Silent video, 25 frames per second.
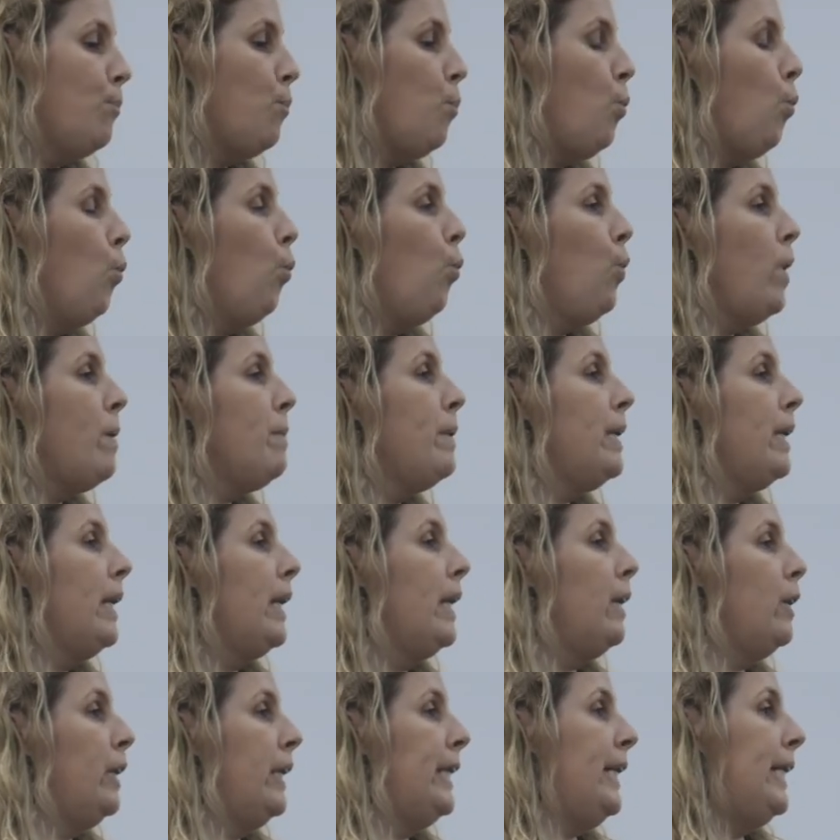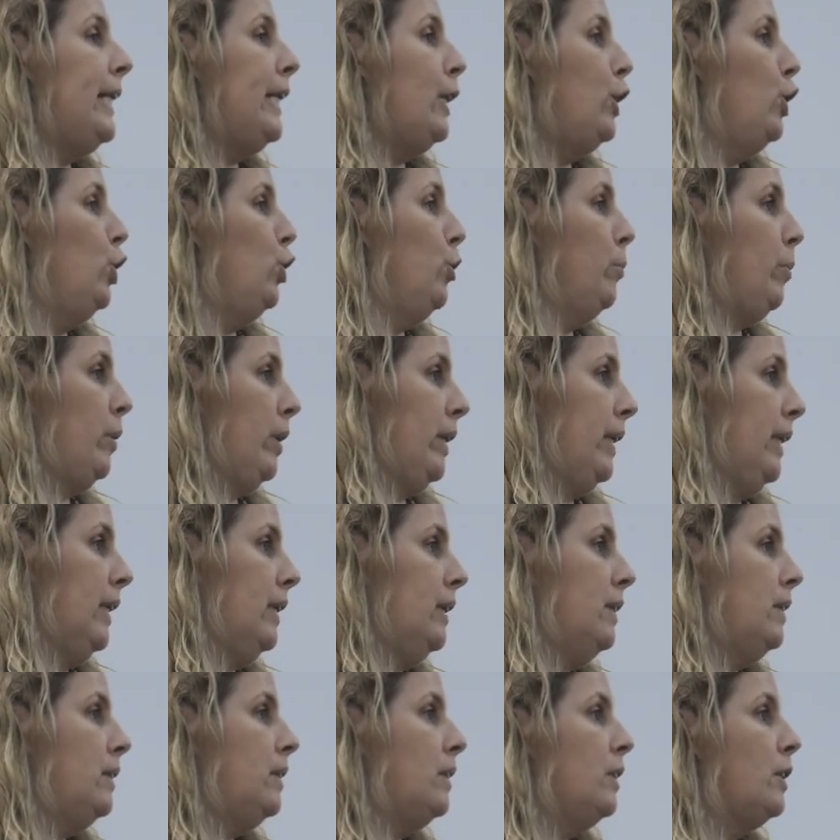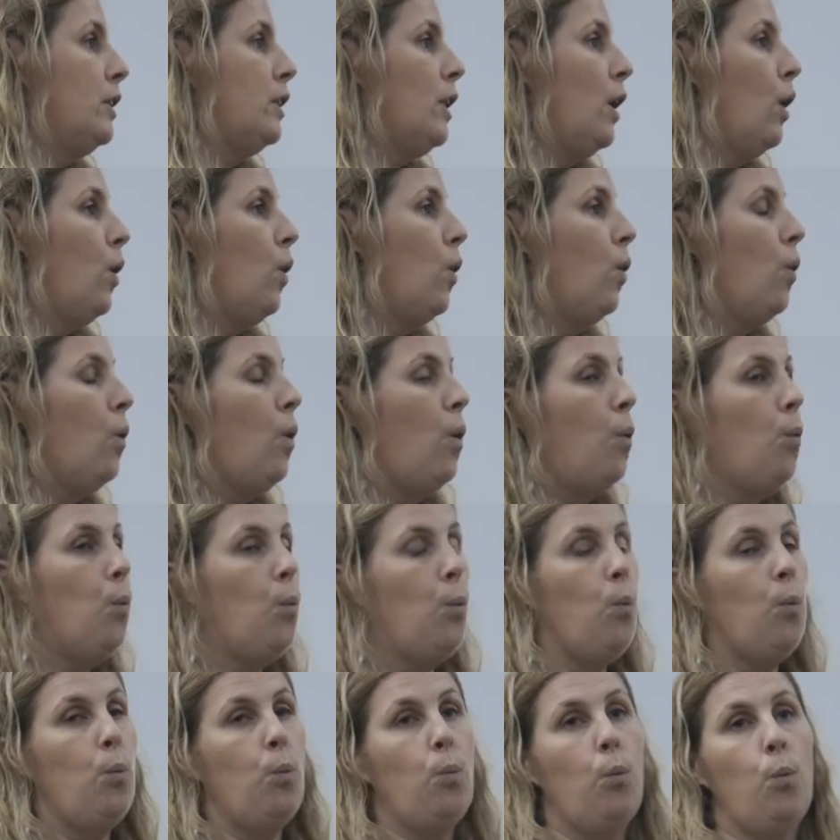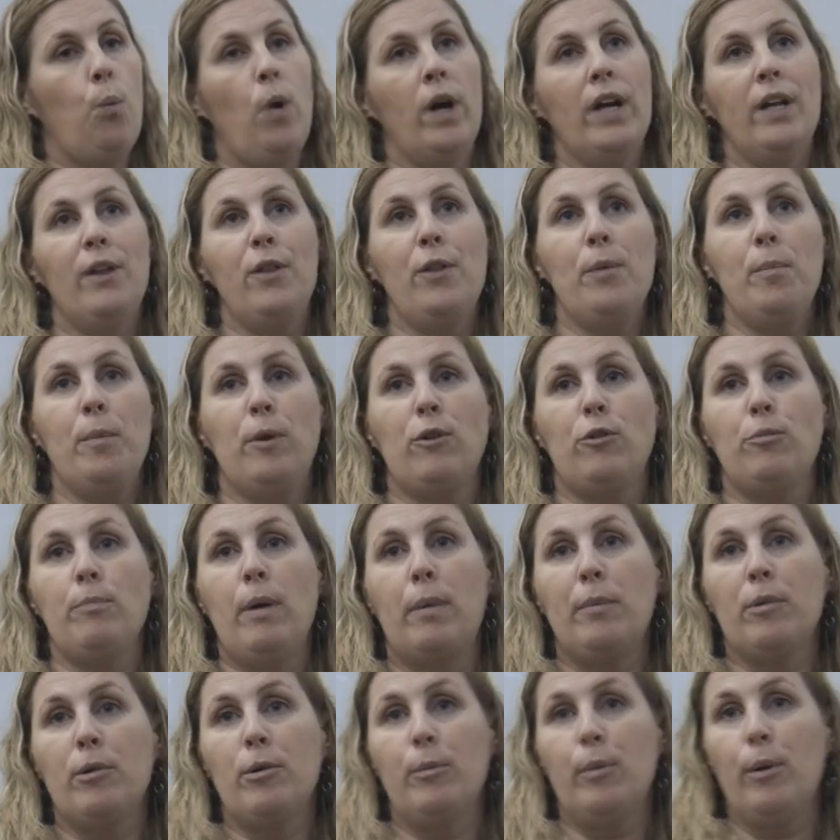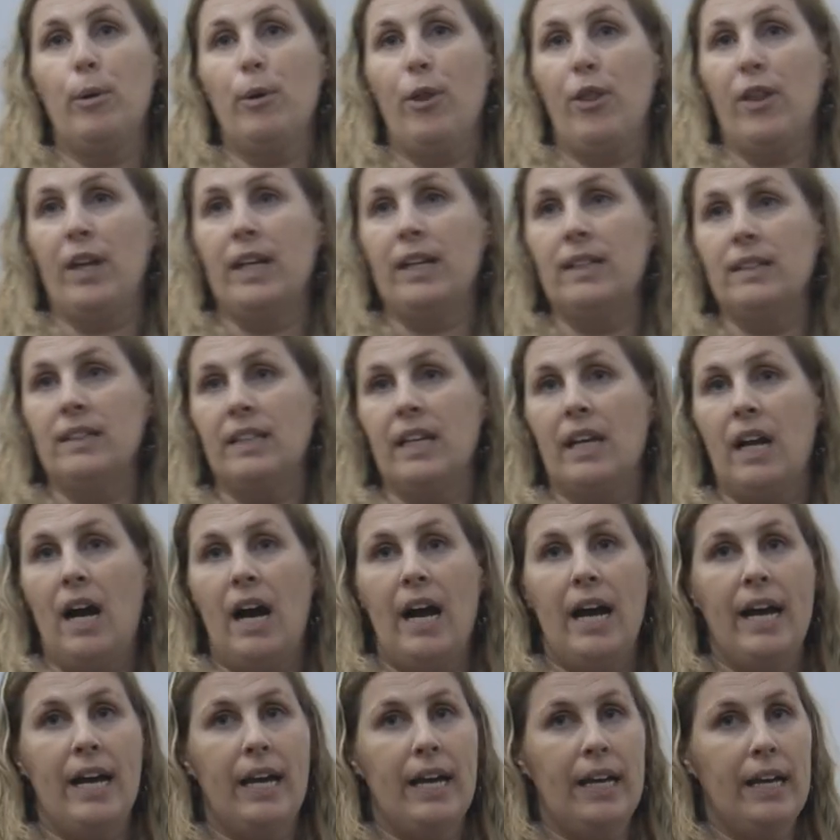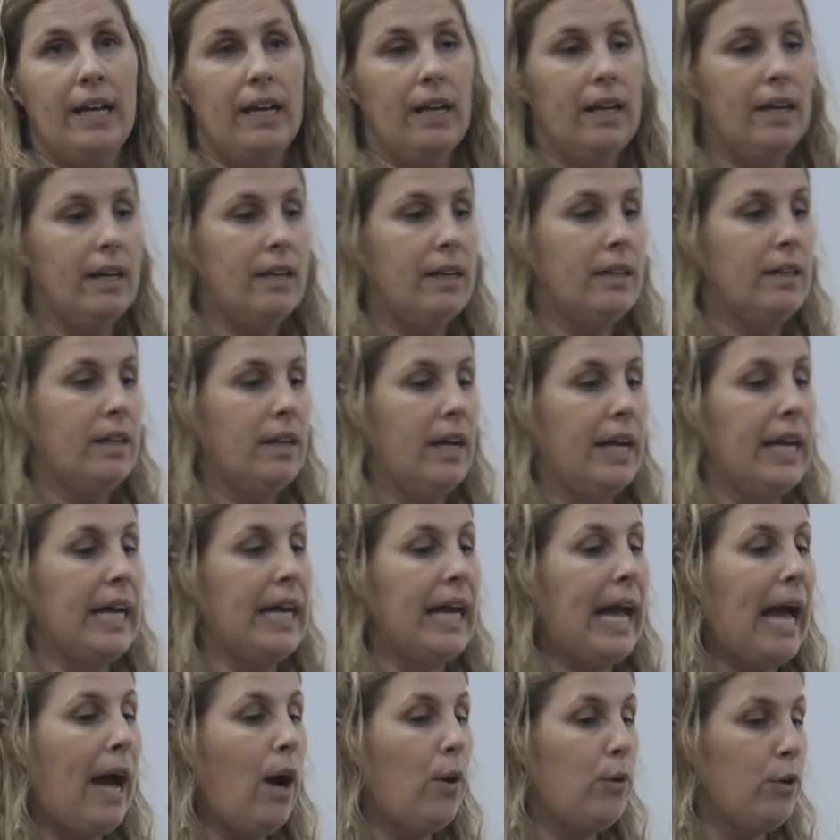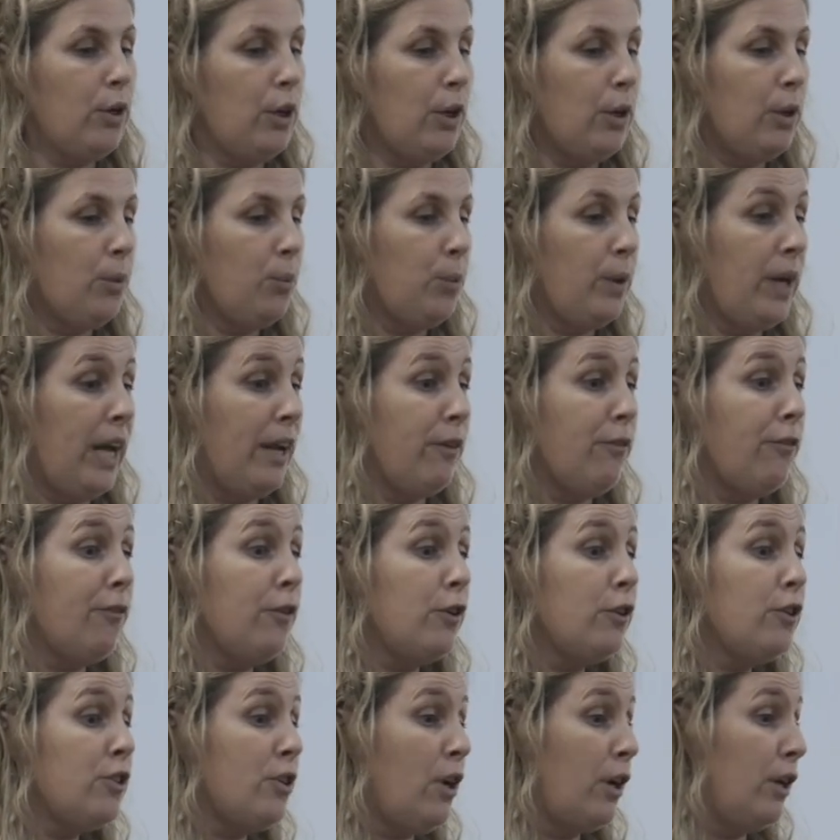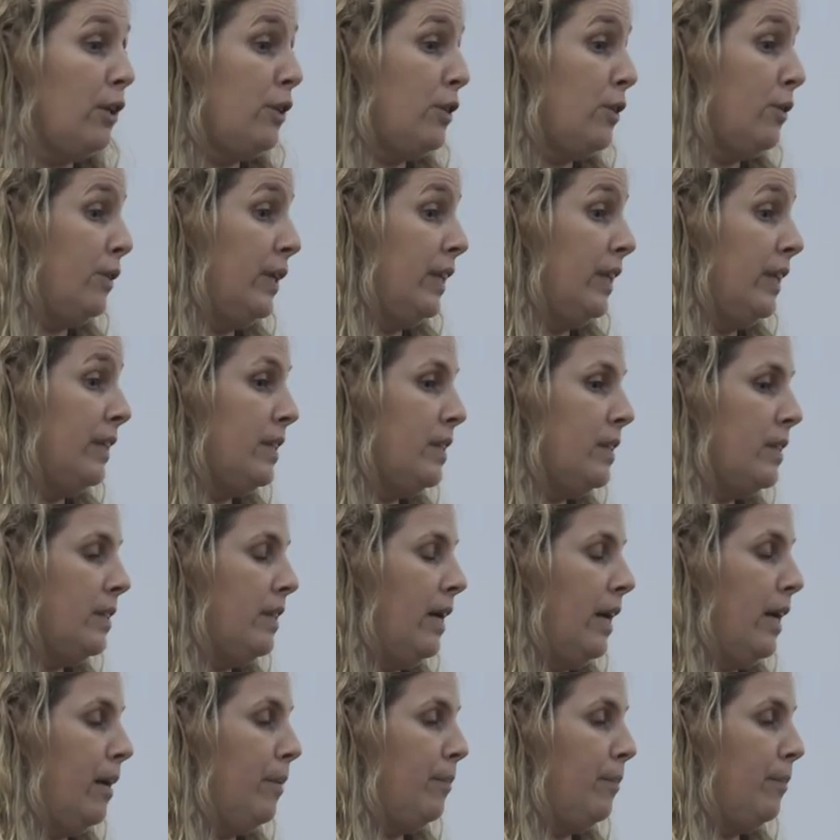women needing lubricants. So one of the most memorable things that I encountered when I first started doing this